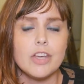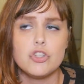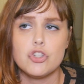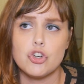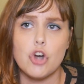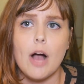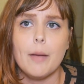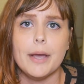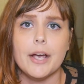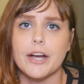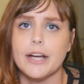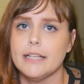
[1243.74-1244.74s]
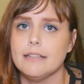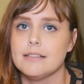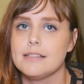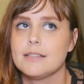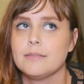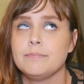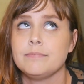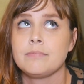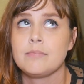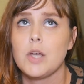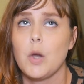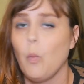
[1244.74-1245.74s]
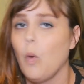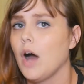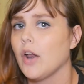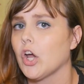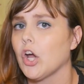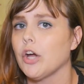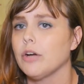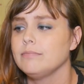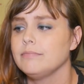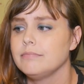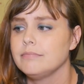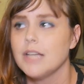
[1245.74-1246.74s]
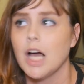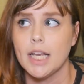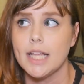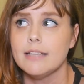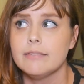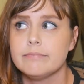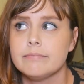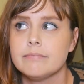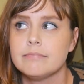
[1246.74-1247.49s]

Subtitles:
strawberries, water, honey,